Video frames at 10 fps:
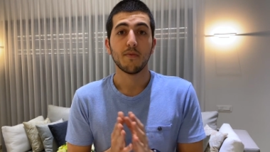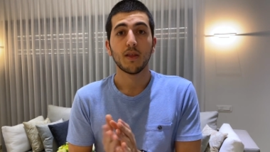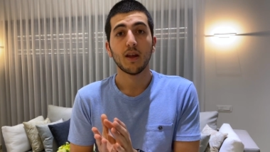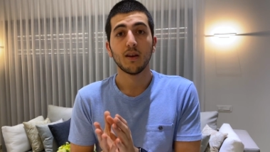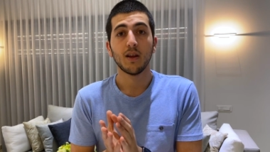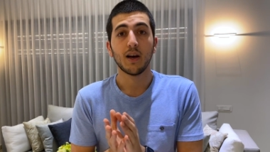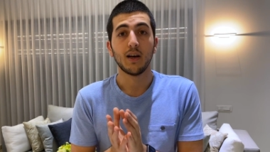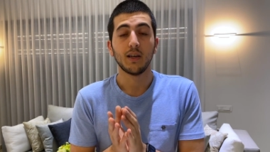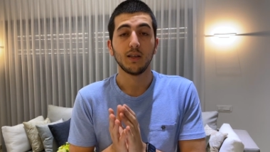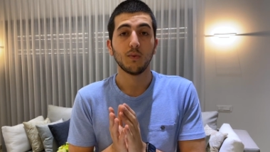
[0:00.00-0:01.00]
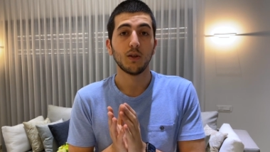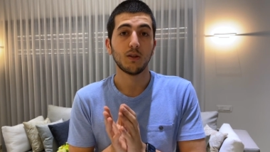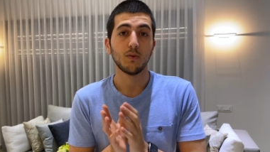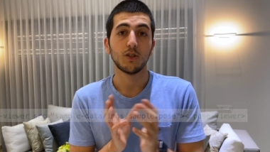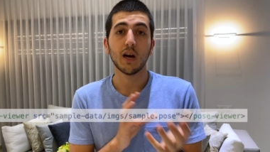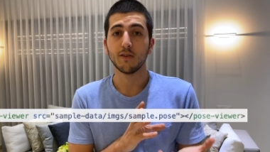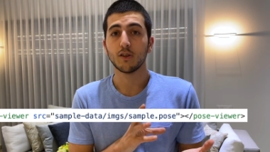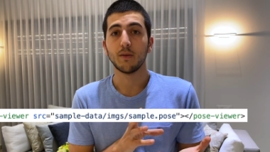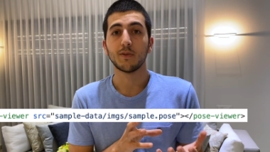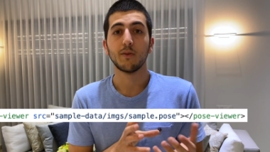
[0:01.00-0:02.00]
Then I went to
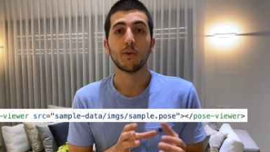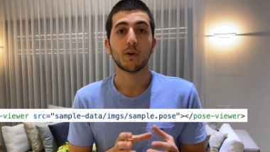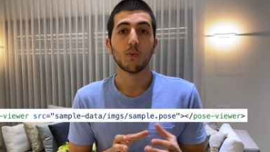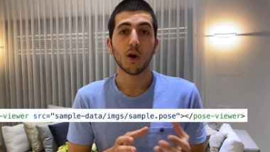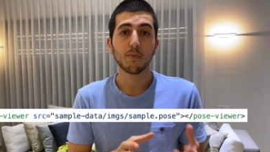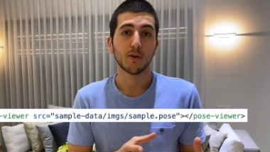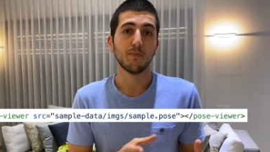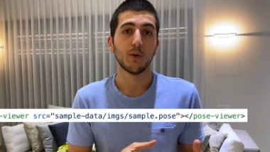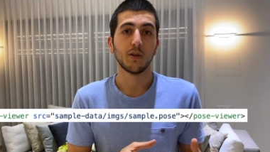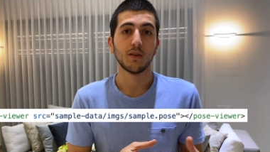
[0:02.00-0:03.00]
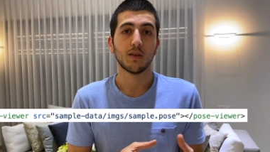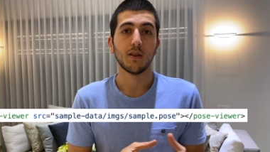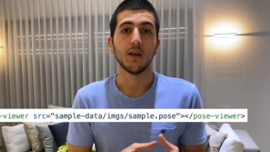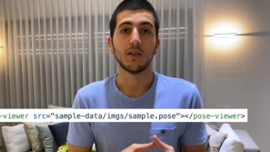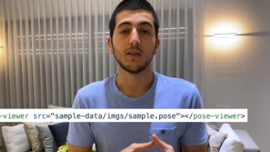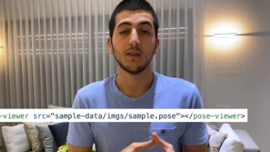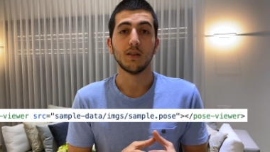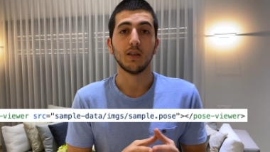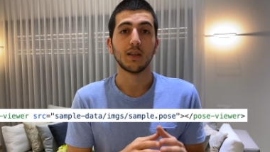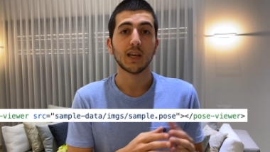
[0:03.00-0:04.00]
JavaScript and wrote a web component that
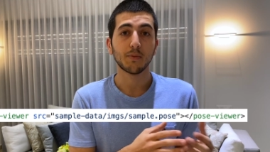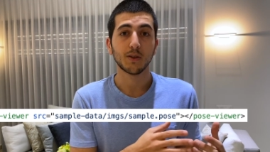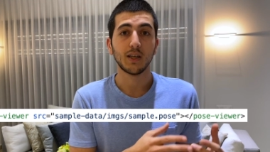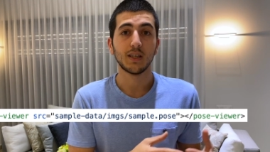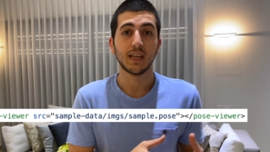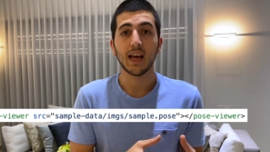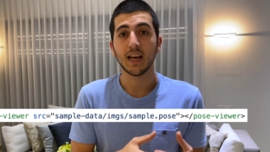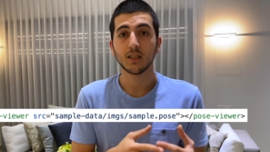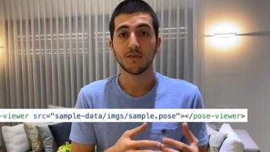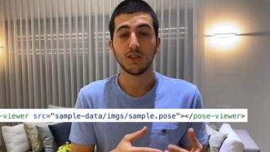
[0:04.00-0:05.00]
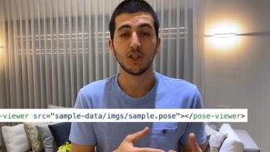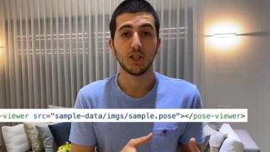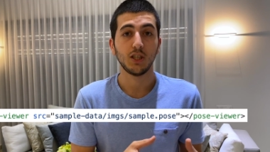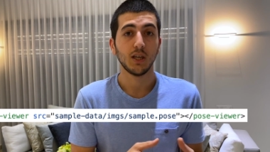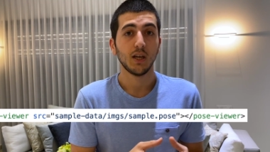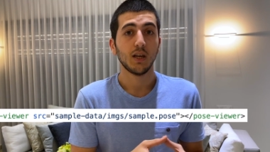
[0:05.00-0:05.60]
encapsulates an SVG